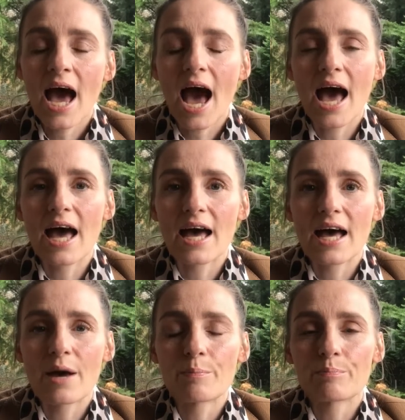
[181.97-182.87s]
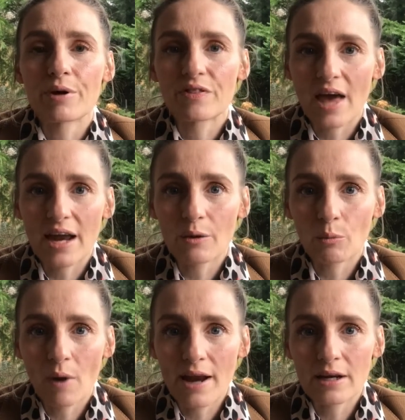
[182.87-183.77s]
But then
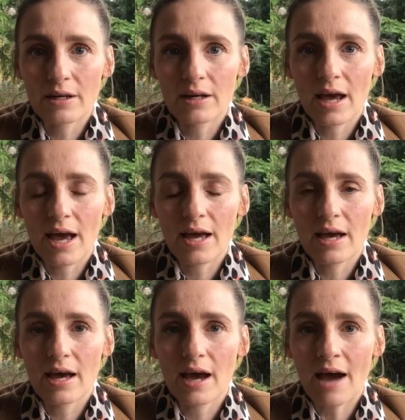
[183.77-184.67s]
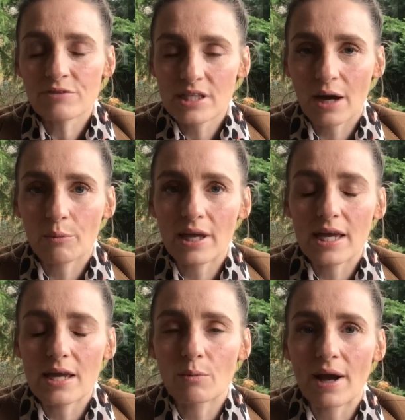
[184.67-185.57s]
when after that,
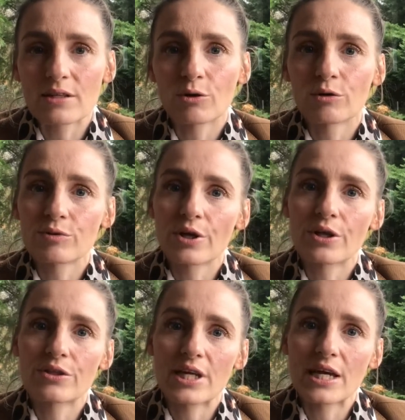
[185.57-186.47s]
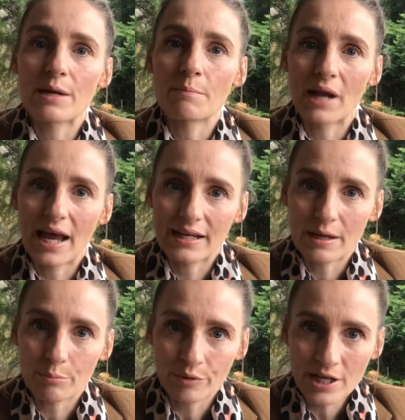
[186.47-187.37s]
we went over the
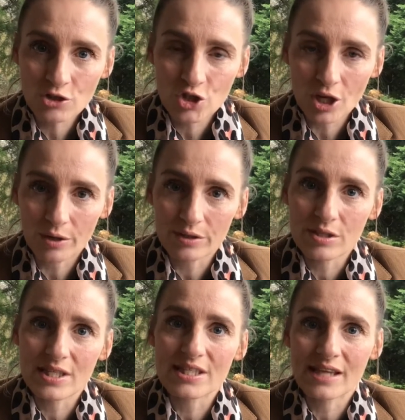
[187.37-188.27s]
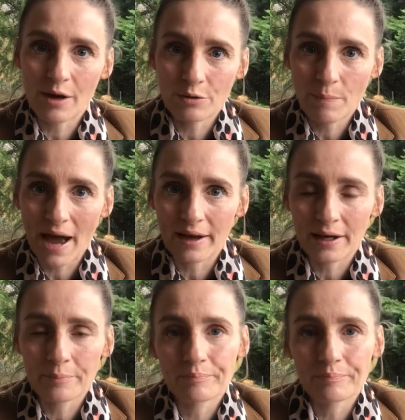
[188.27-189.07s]
Millennium Bridge onto the South Bank.